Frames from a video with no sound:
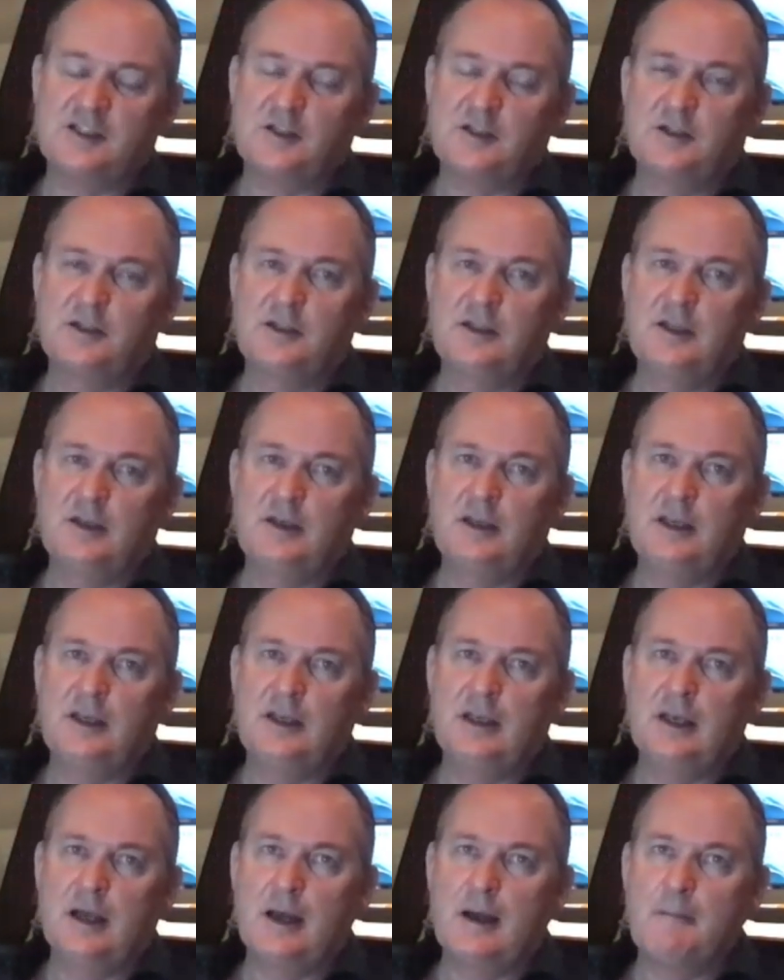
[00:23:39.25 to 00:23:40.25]

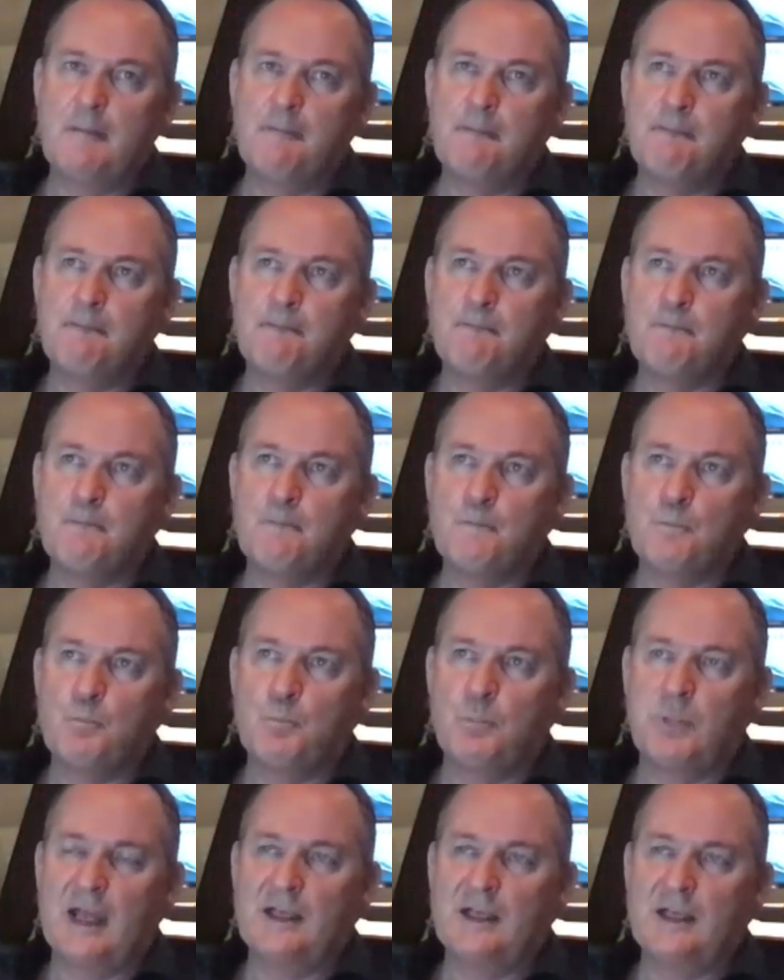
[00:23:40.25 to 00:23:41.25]
the
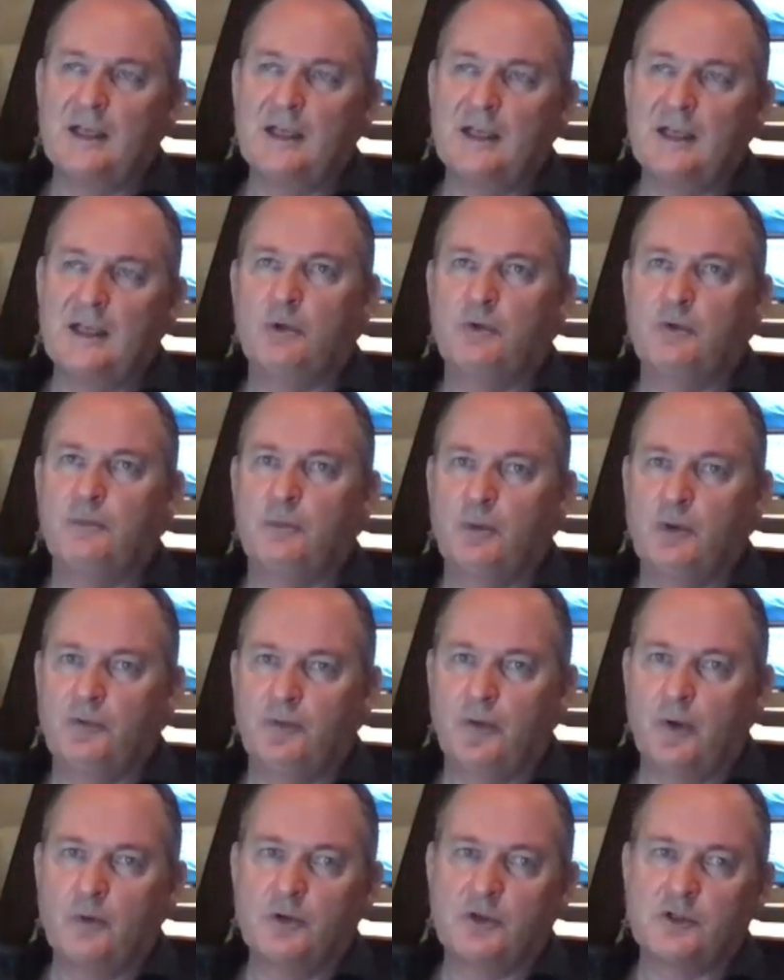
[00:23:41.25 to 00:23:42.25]
places we
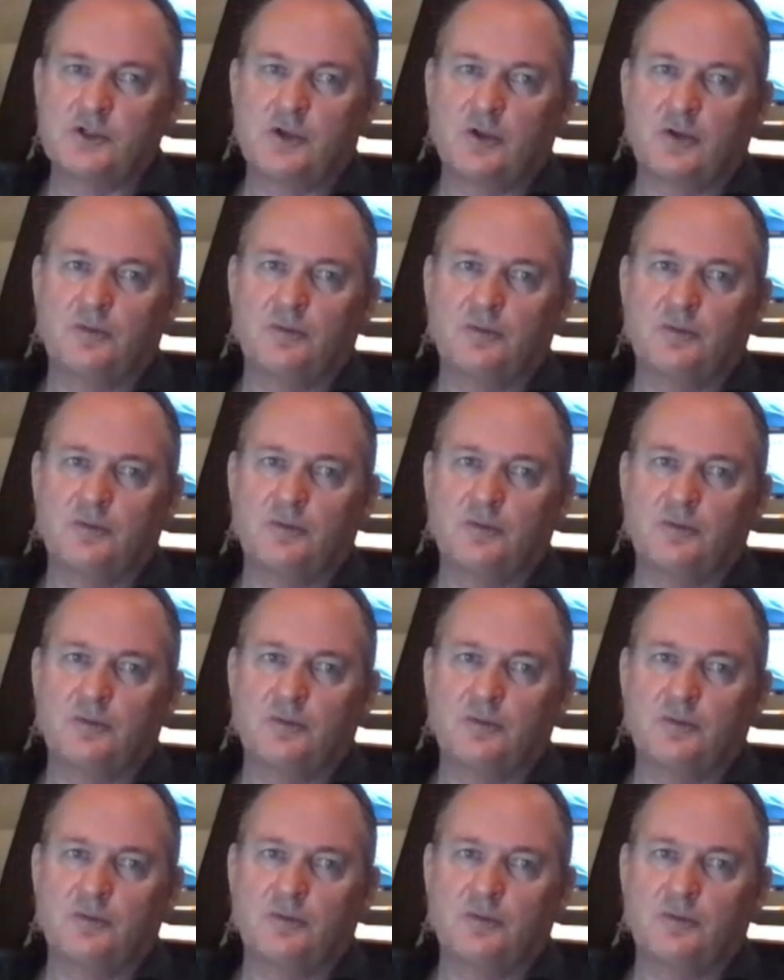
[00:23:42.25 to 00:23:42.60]
focus on.